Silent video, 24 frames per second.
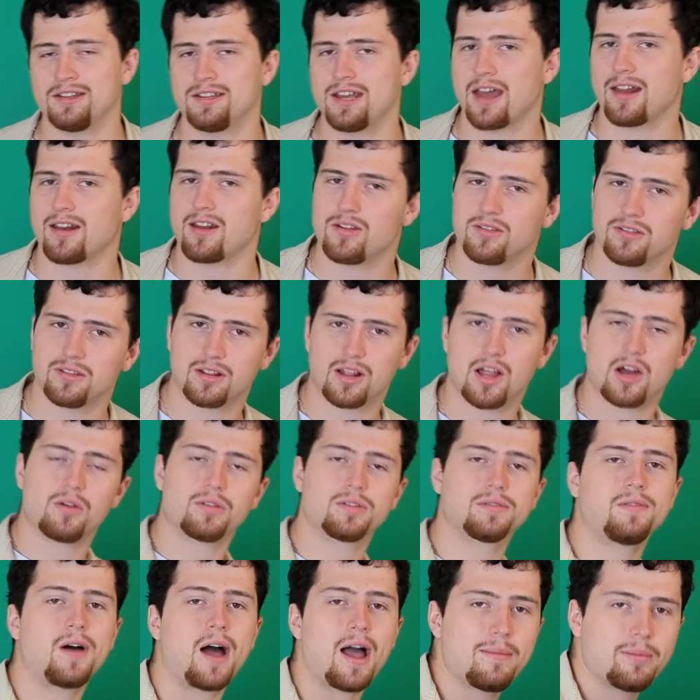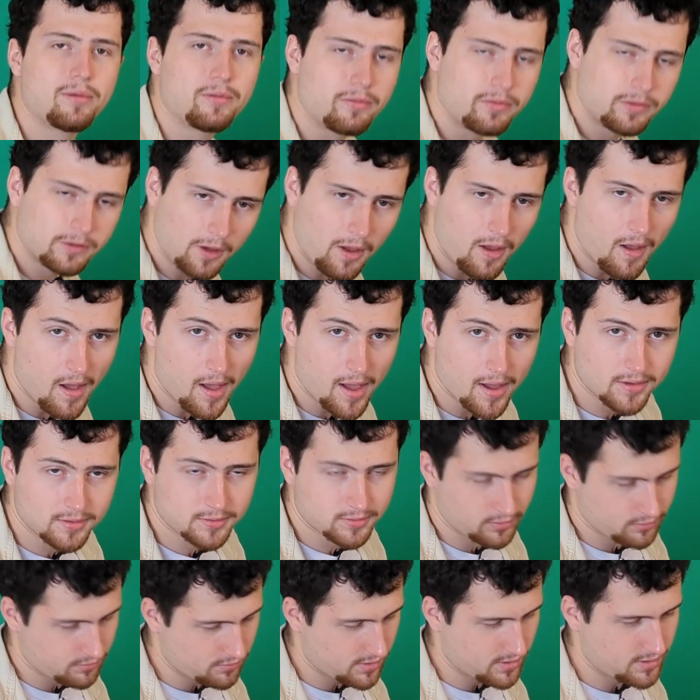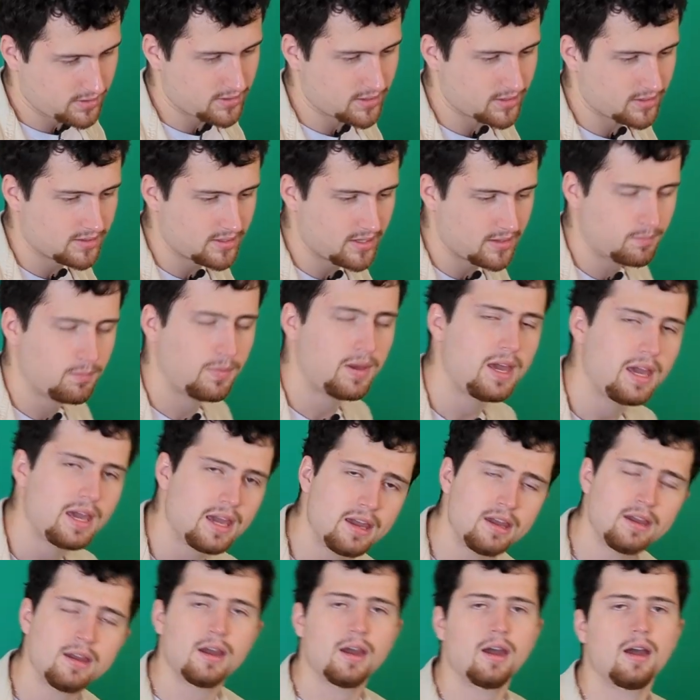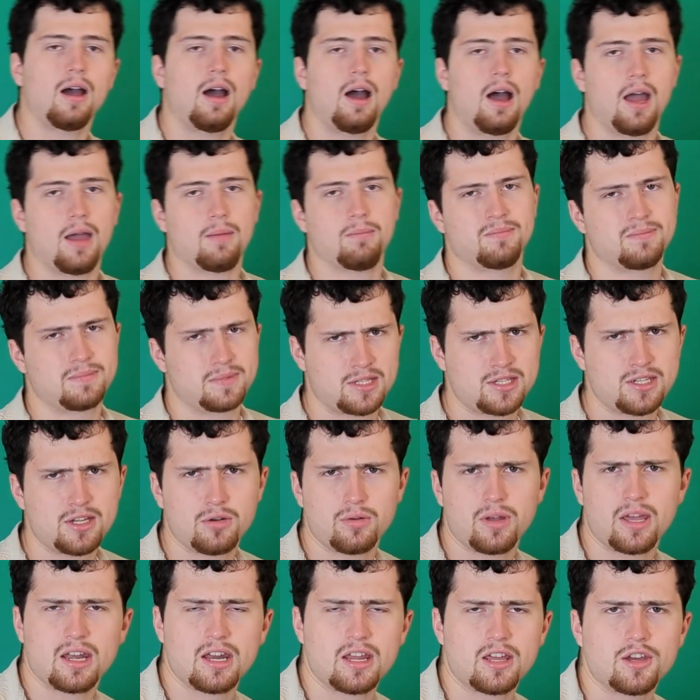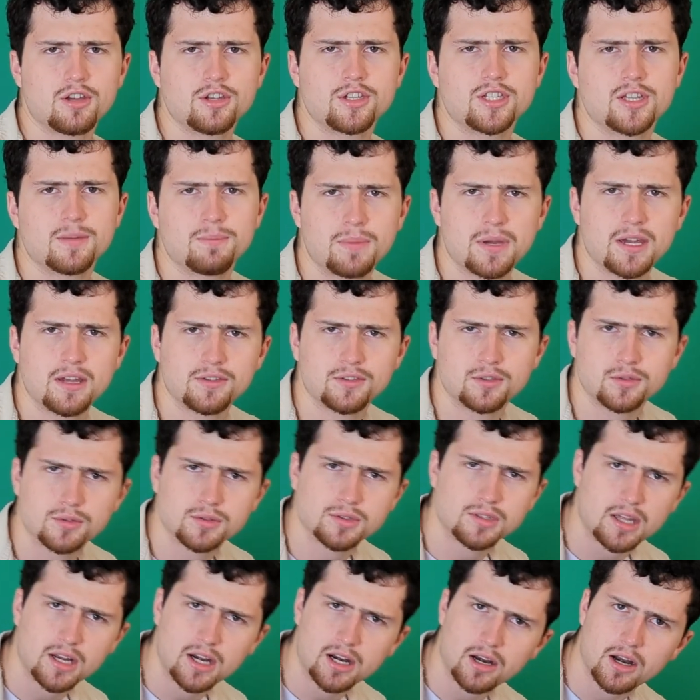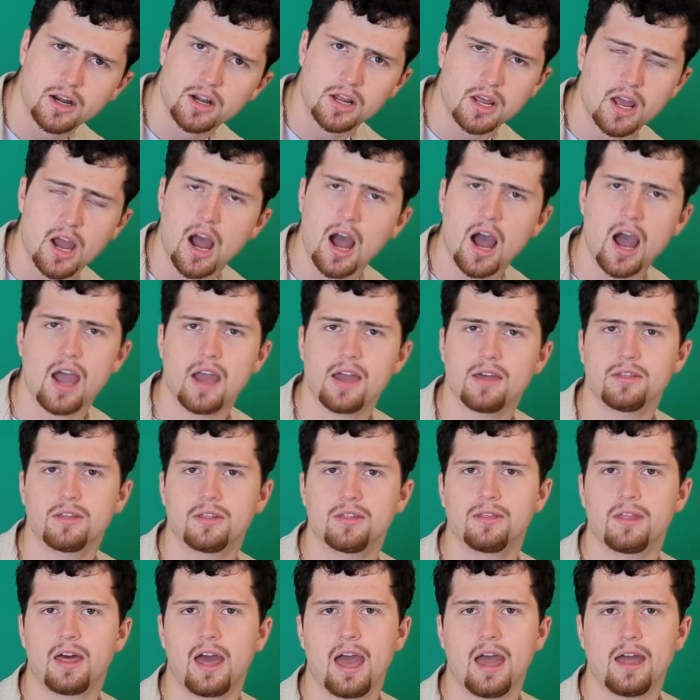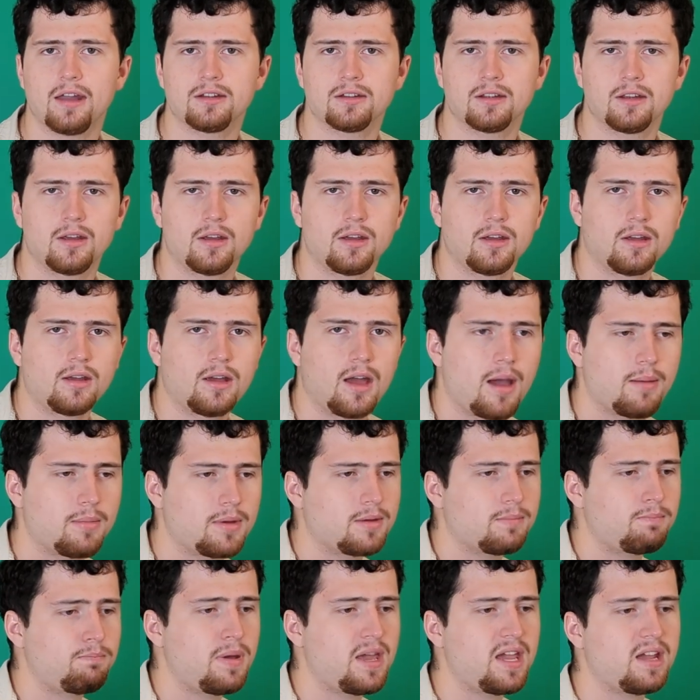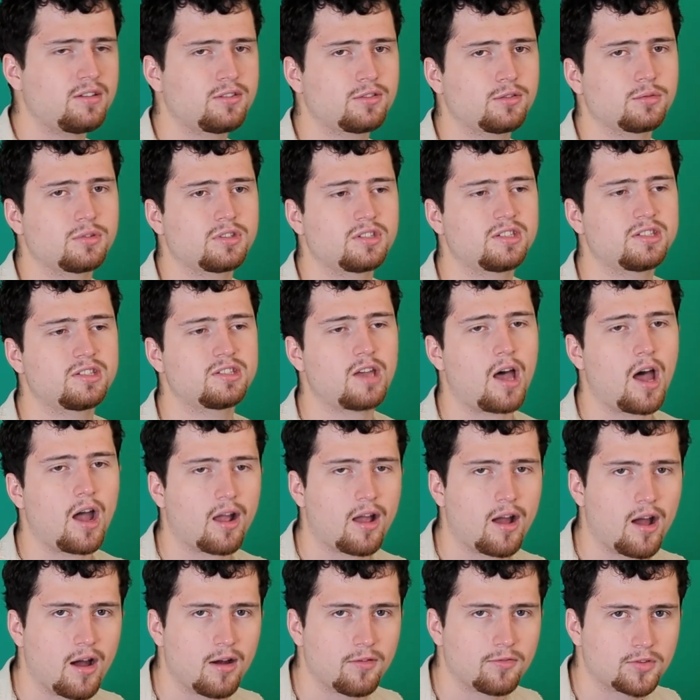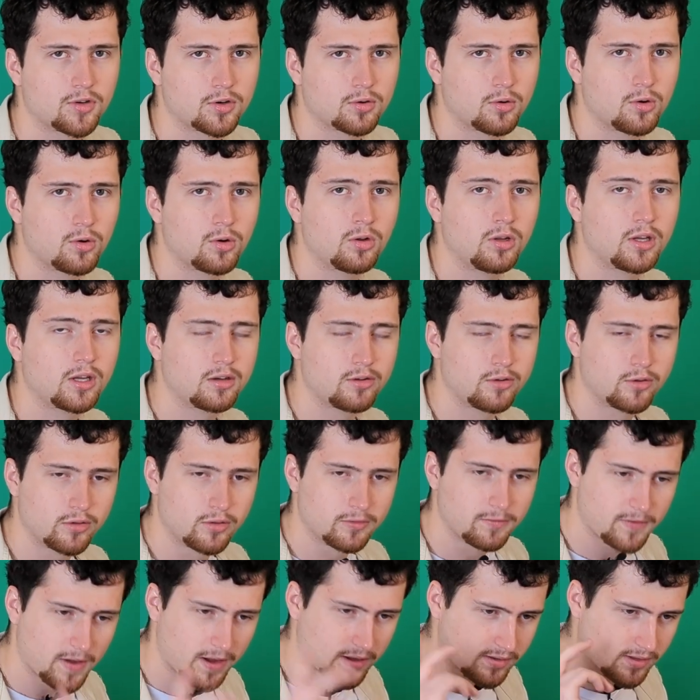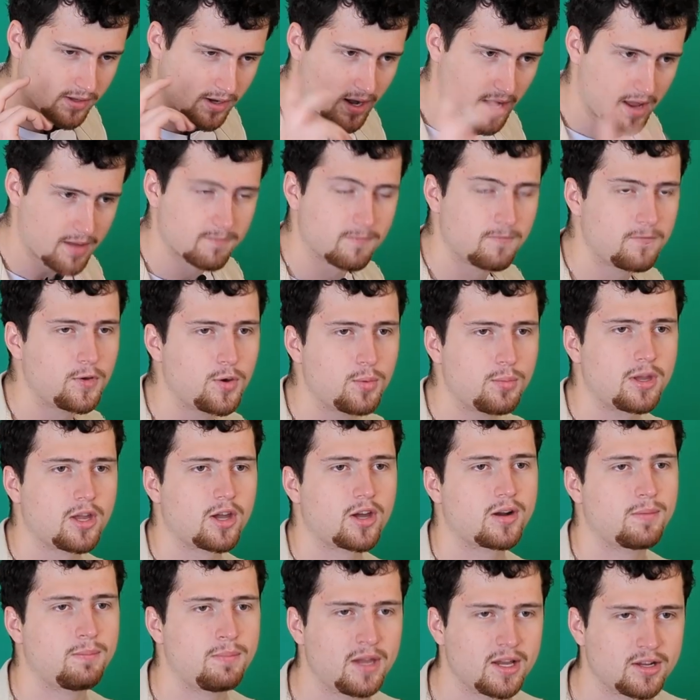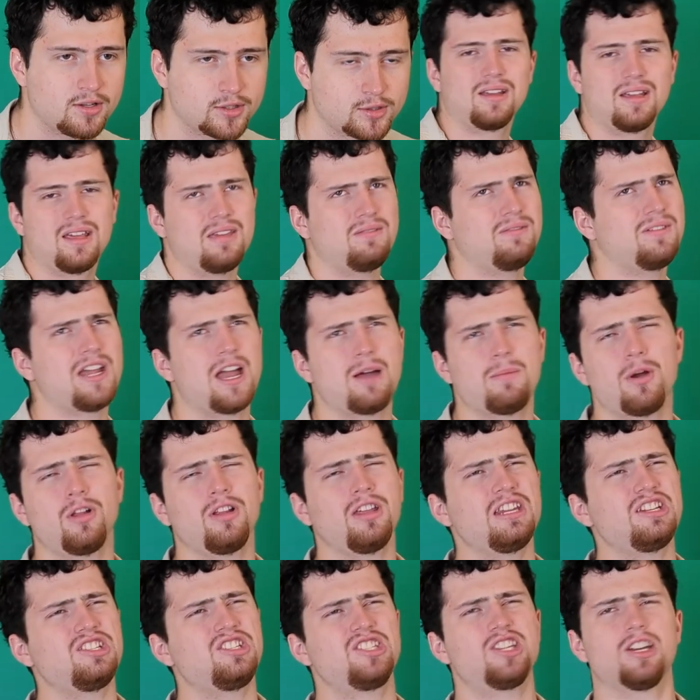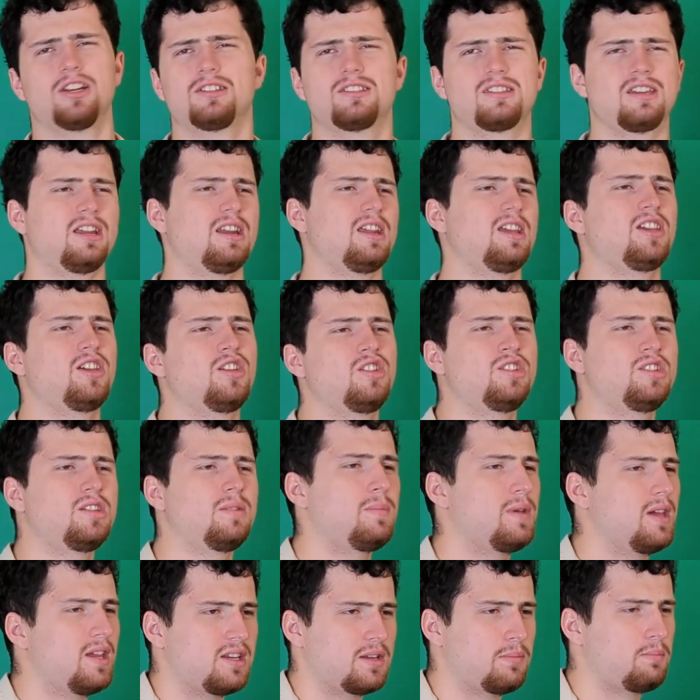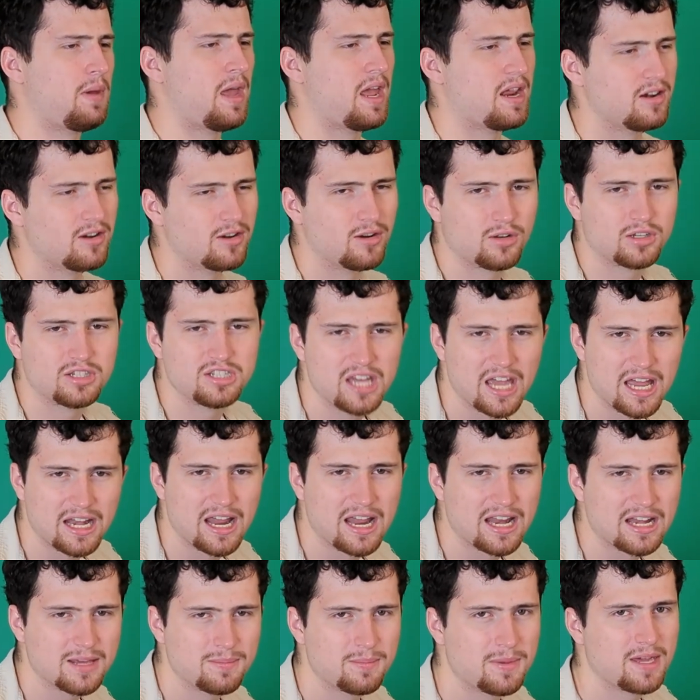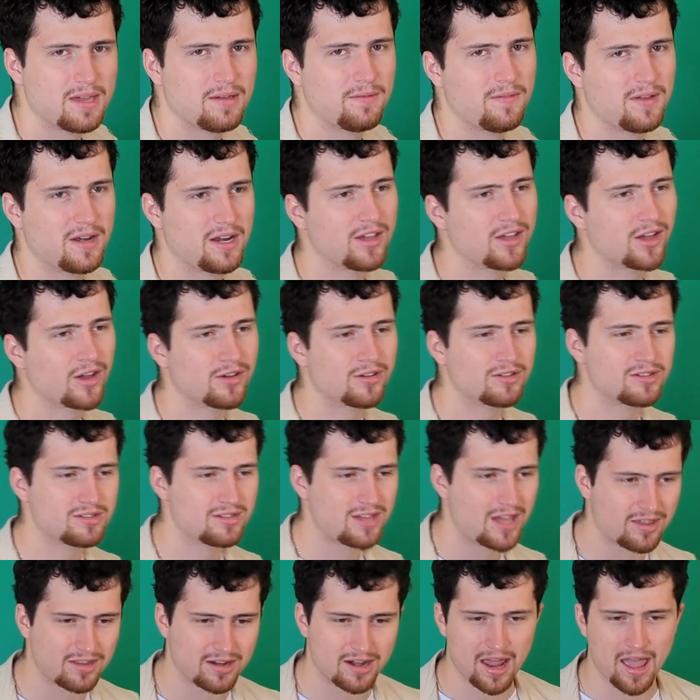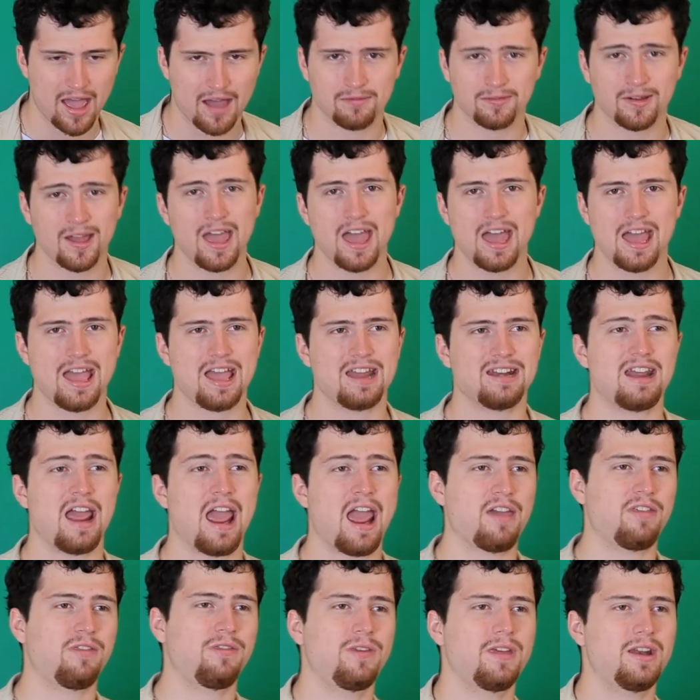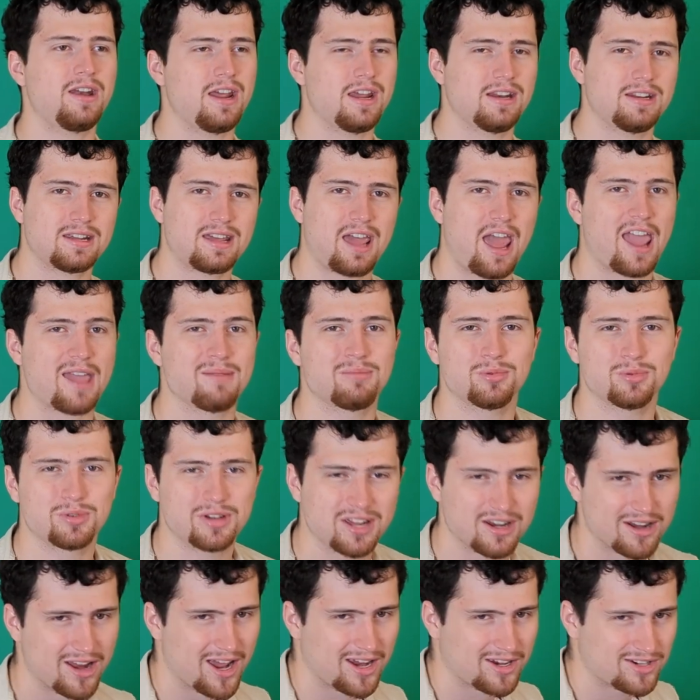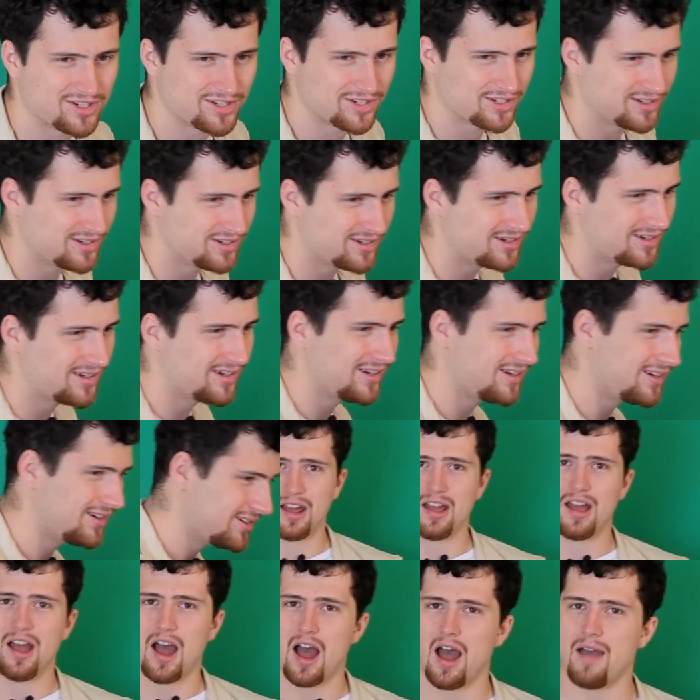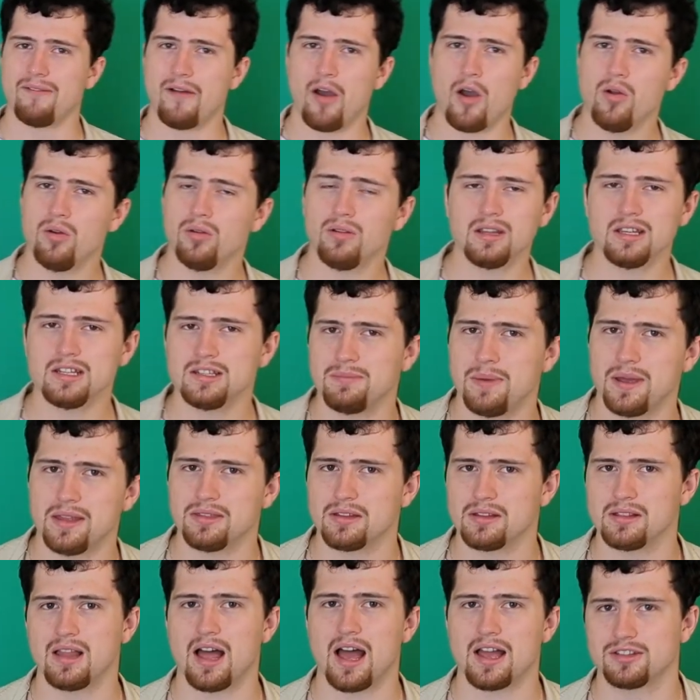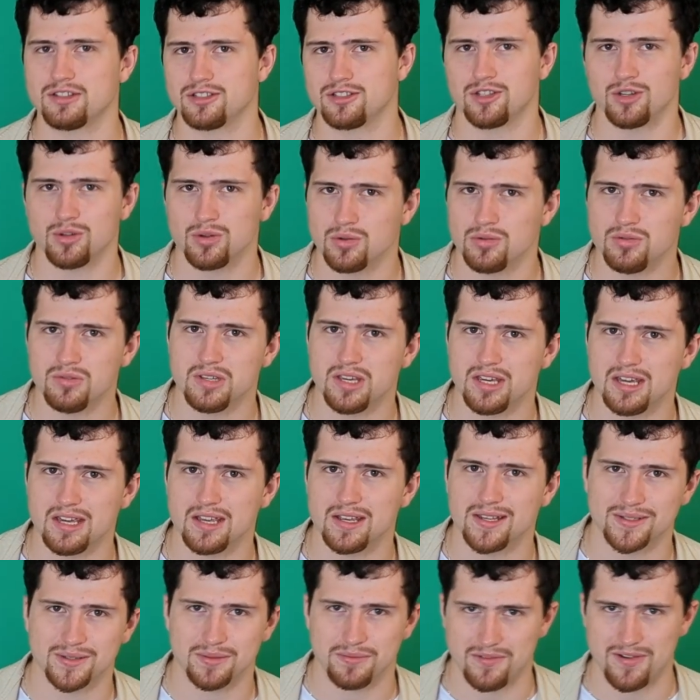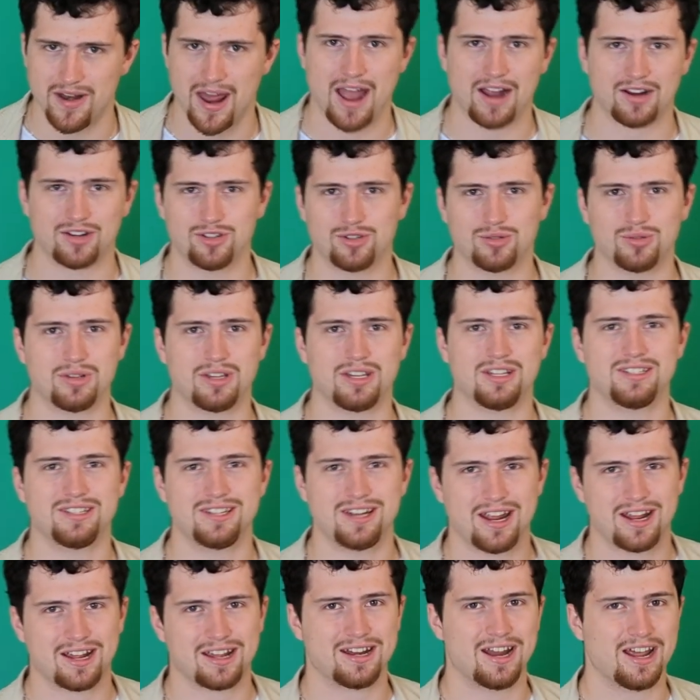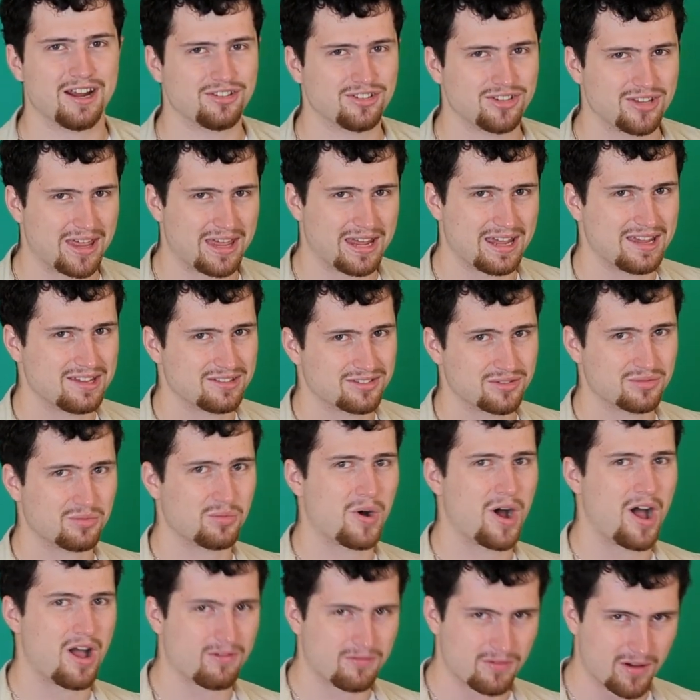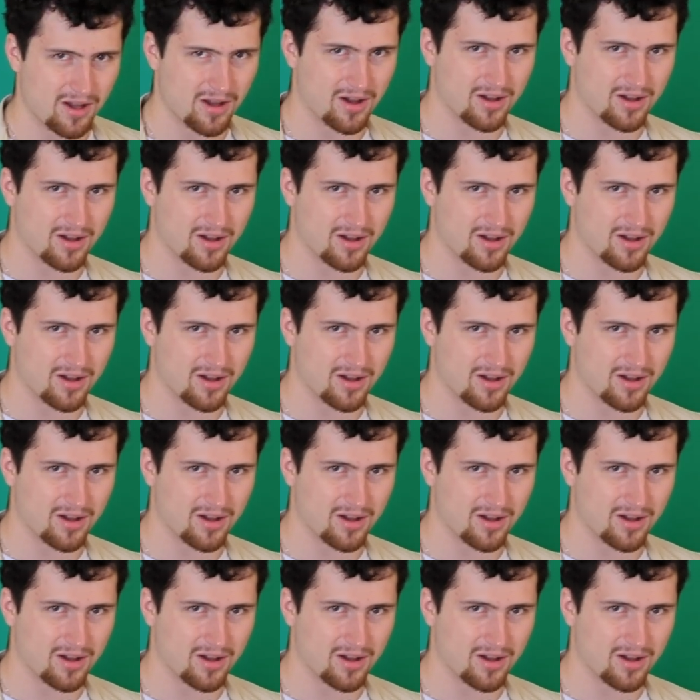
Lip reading: downloaded the lowest viable size, 360p. I'm still getting used to pixels that are any higher than that. I mean, pixels suck after all, ignore the fact that I am filming on a pixel. Even now, I'm only just getting used to being dependent on 1080p videos now that I have an Ethernet cable connection. You know, I've only spent the last 2 years of an actual internet connection that isn't Wi-Fi